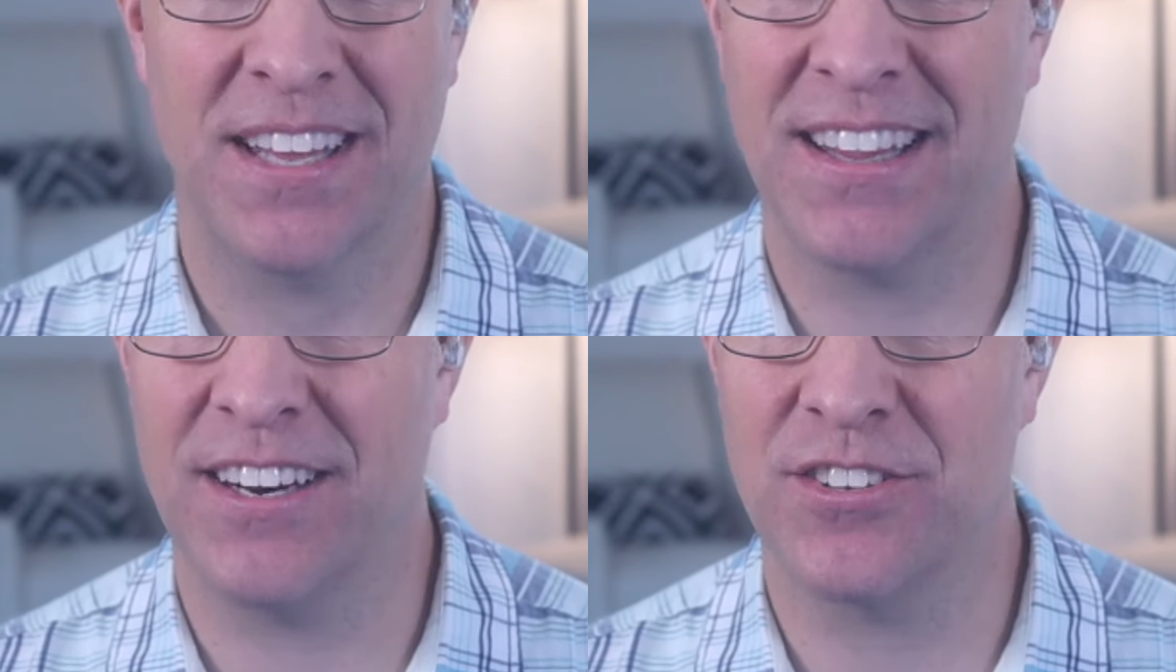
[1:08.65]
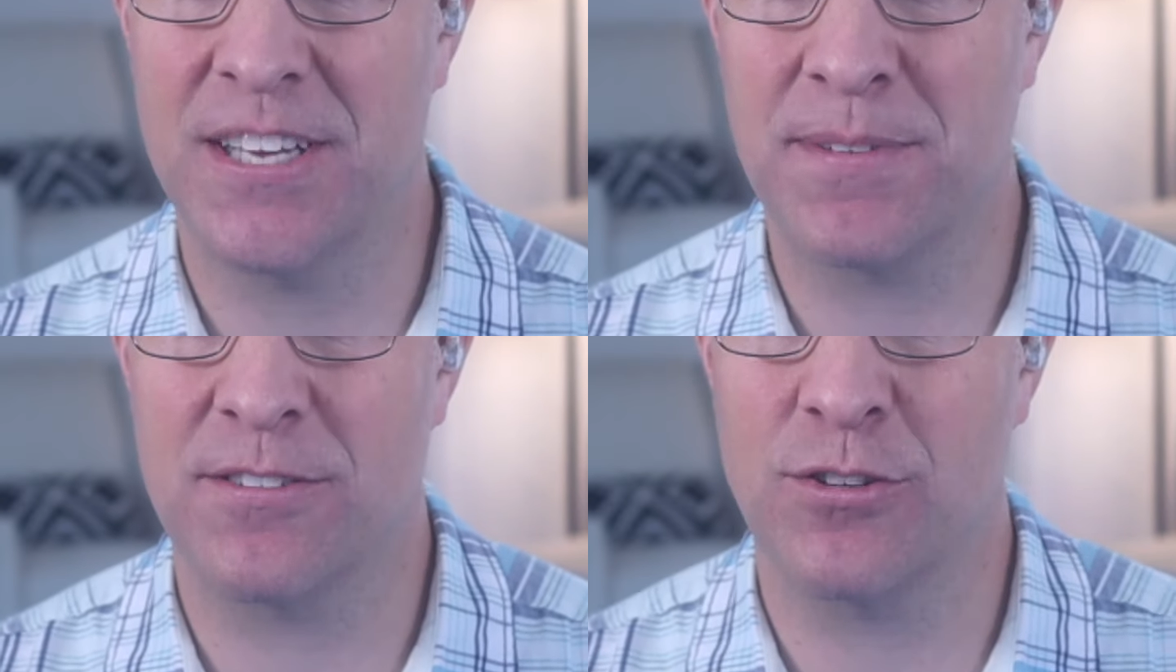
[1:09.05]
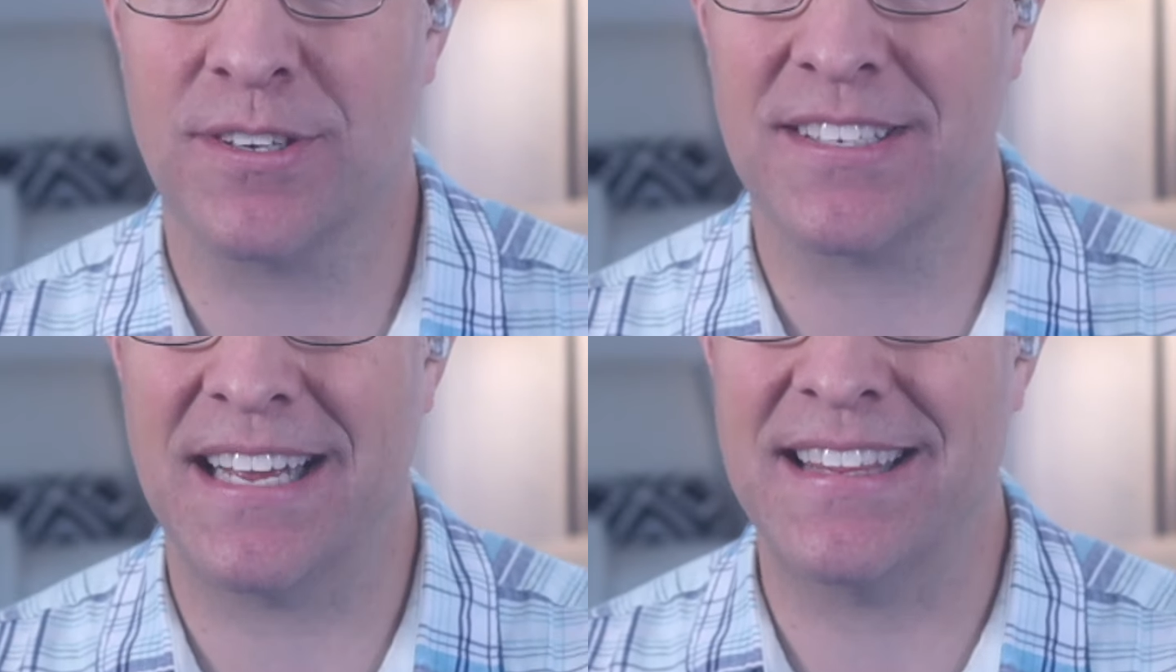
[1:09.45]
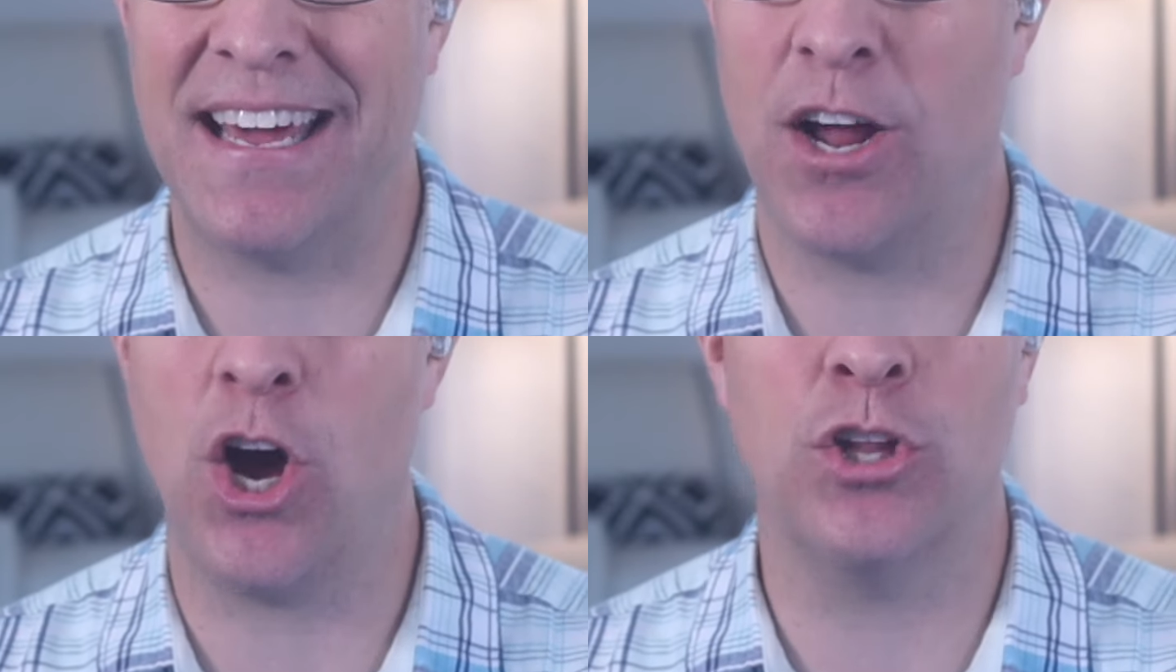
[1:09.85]
Little tips and tricks like
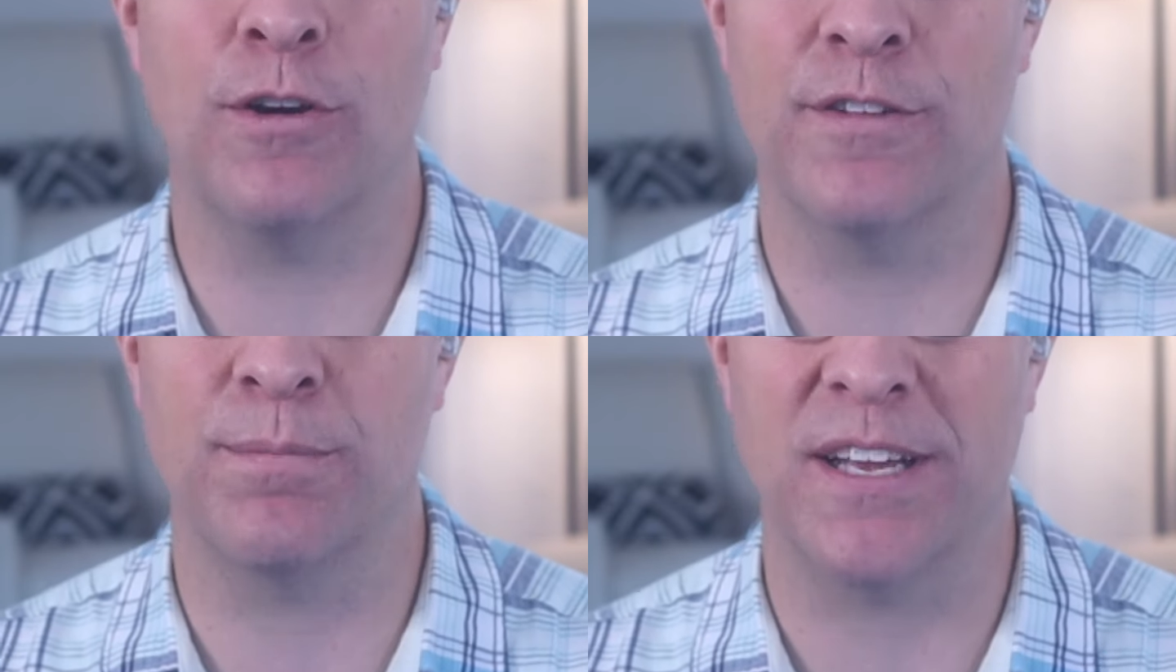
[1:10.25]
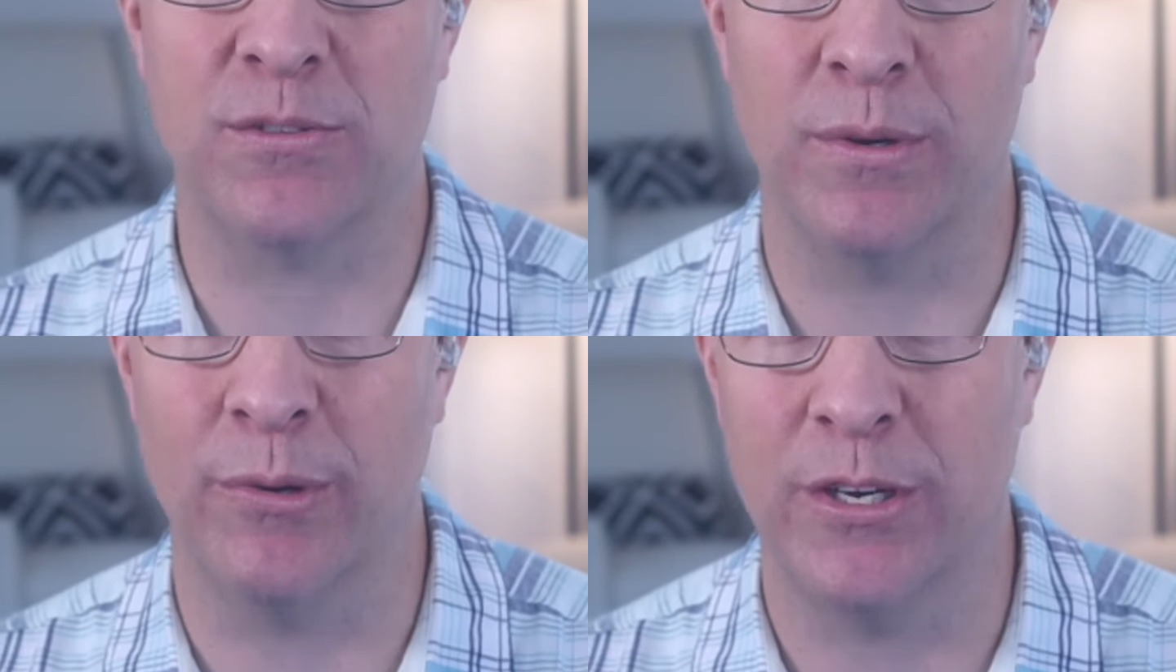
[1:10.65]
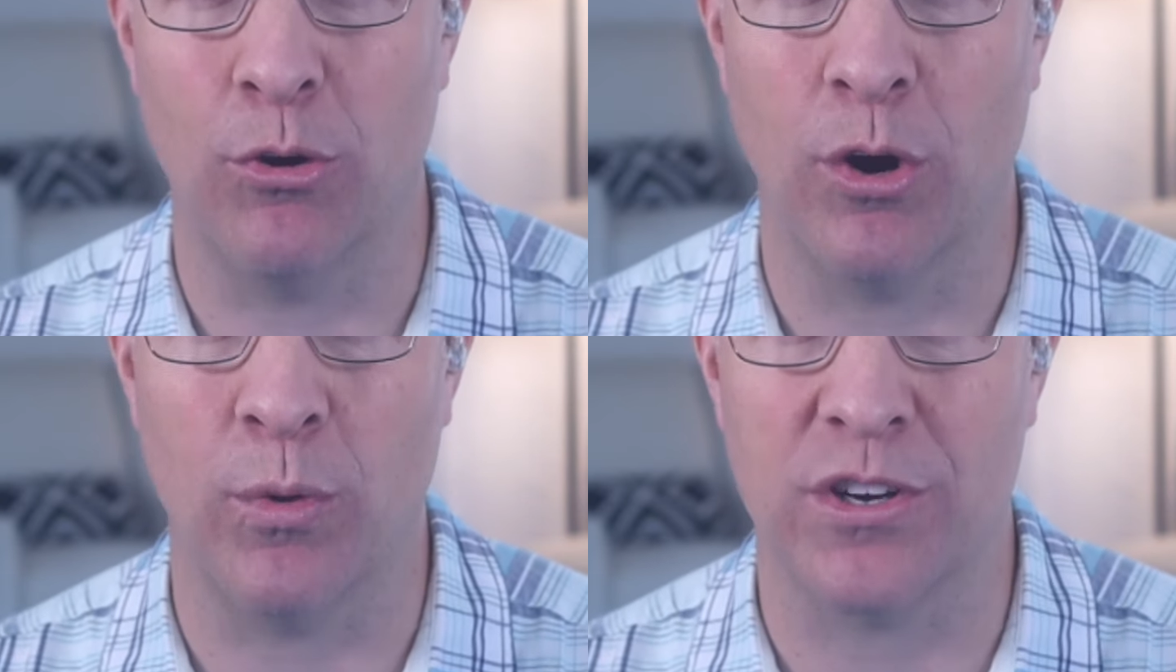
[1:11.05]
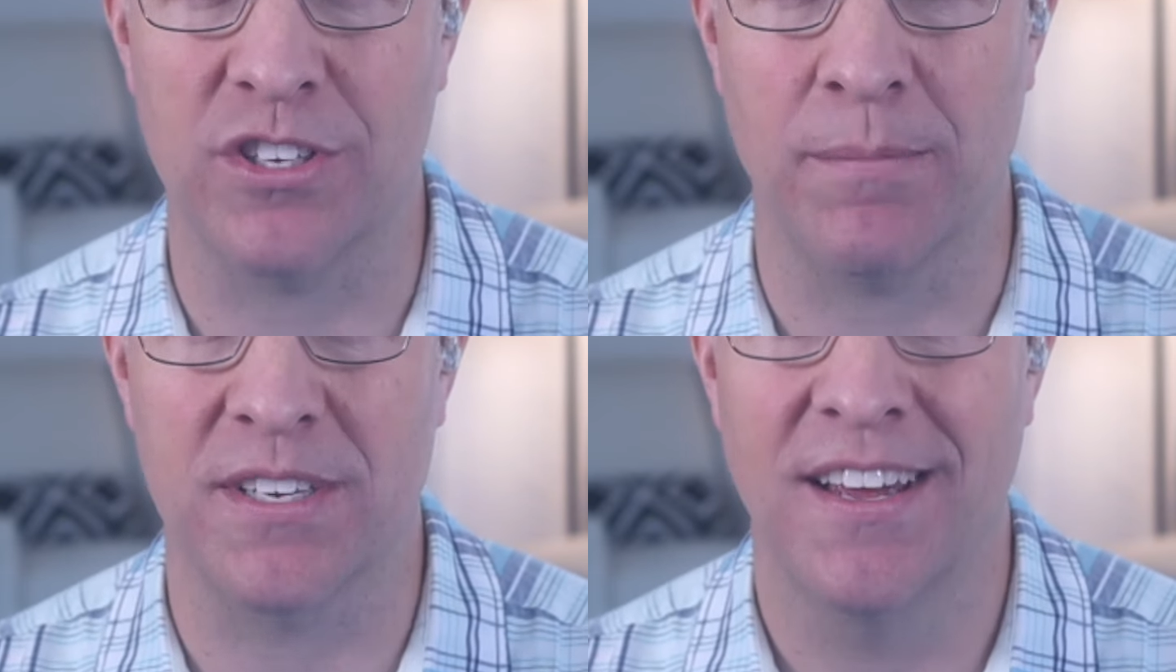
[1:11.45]
that all over the place when we do our
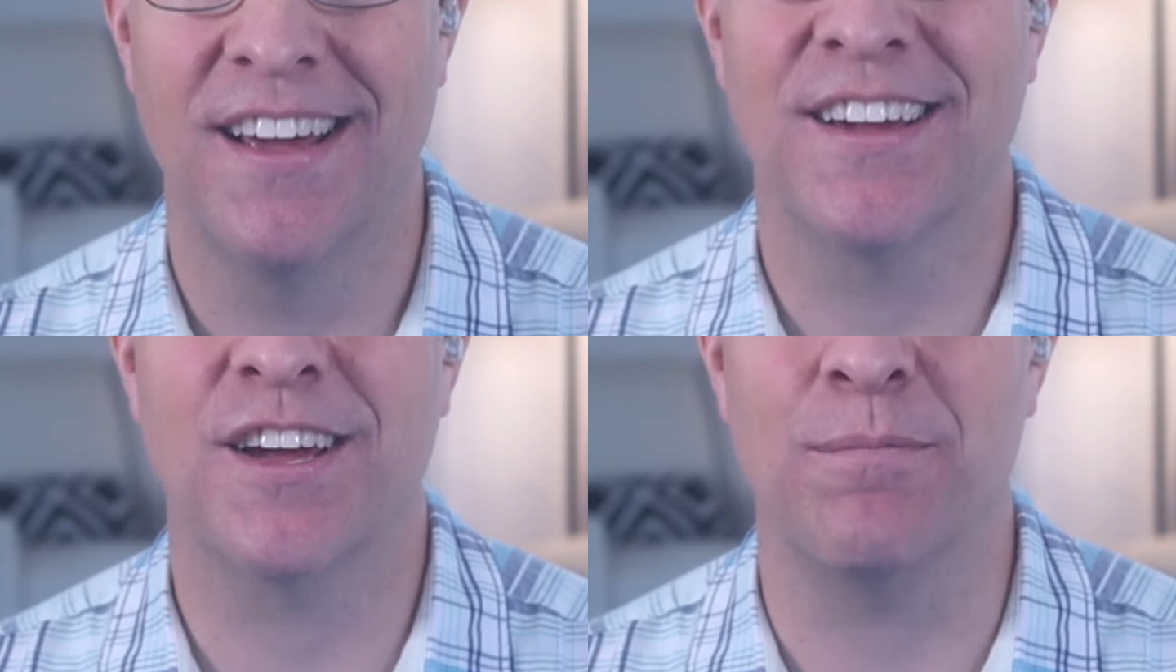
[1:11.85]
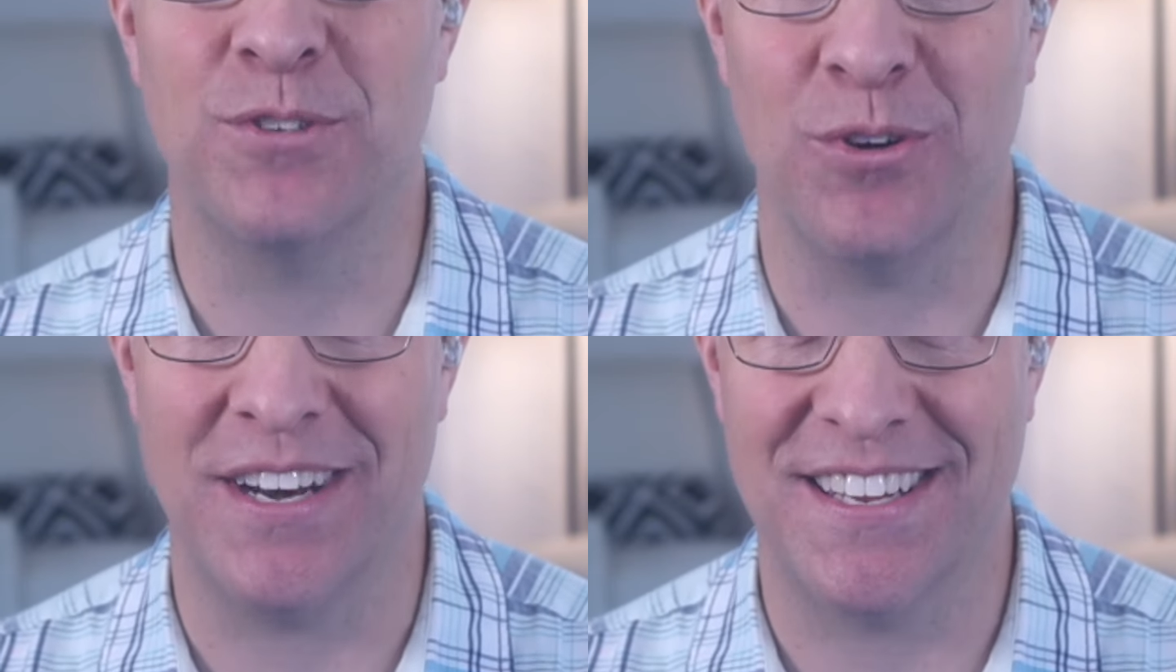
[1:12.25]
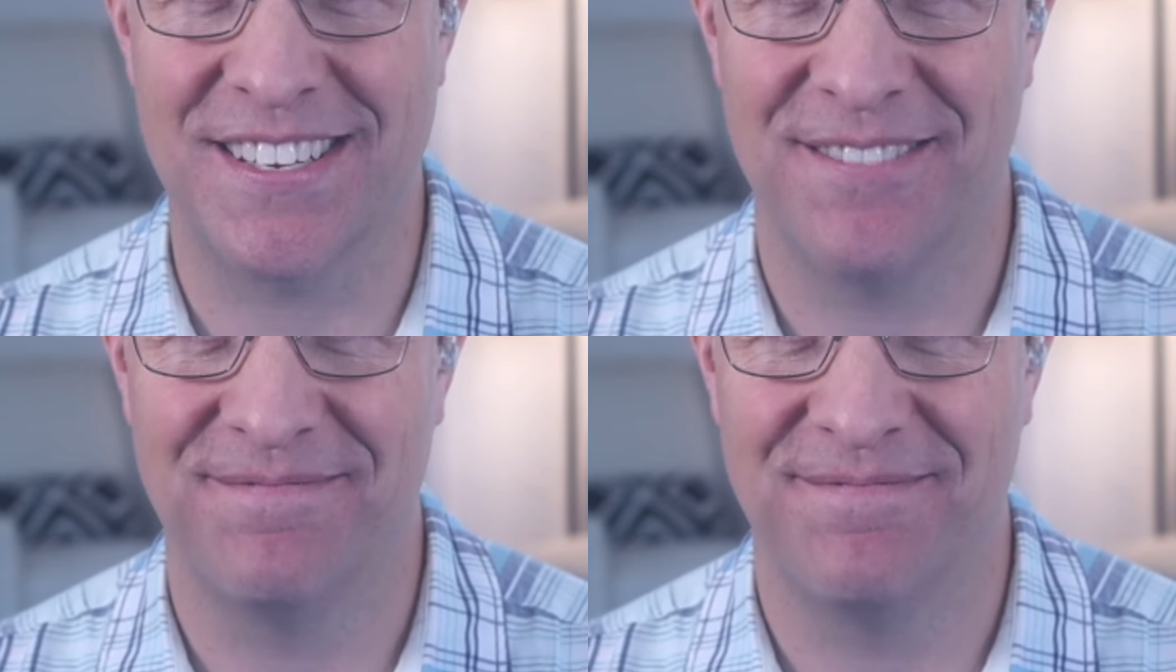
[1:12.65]
workshops. Come join us.